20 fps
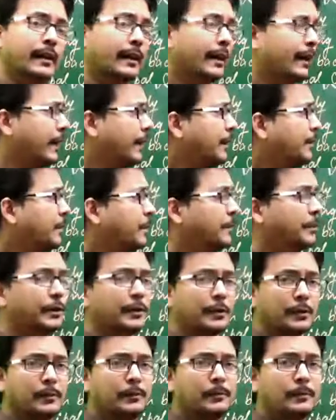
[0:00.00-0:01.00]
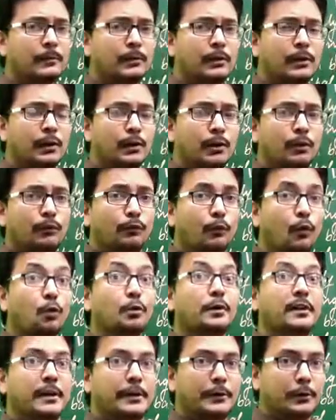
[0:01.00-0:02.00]
had written
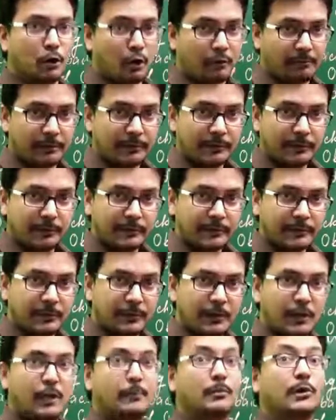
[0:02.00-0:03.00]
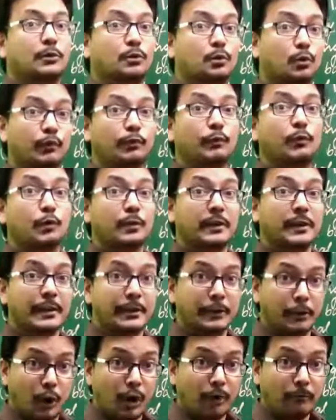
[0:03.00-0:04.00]
4 great novels. Among those 4 great
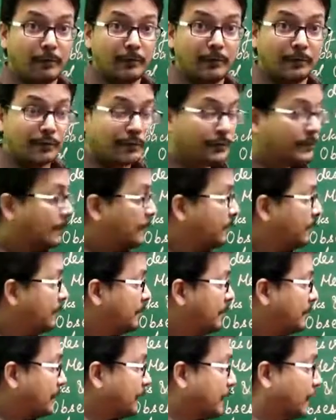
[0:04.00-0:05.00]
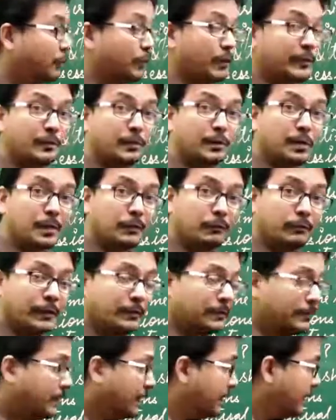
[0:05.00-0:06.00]
novels, this was the third one.
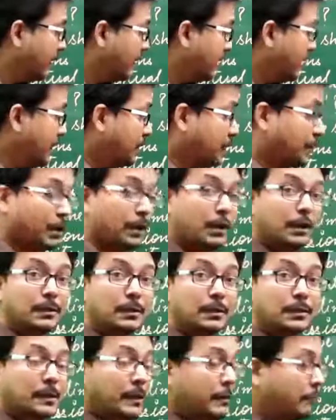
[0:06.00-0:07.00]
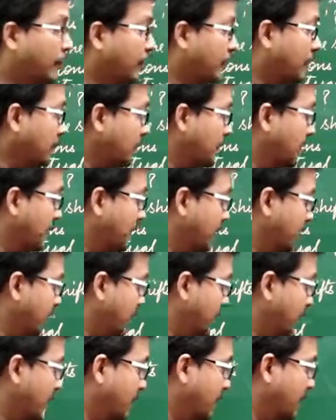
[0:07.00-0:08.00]
The other 3 were
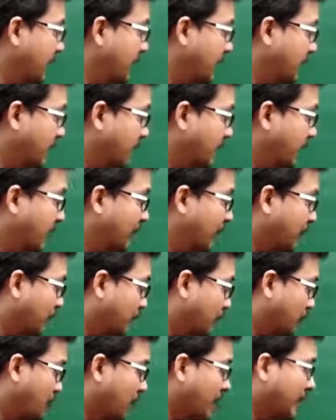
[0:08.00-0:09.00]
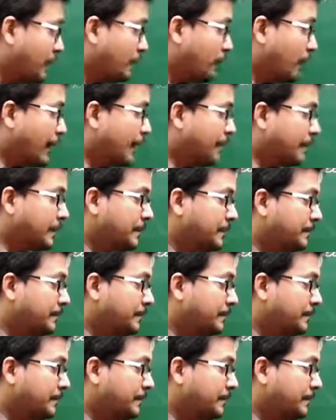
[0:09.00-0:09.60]
The Woman in White,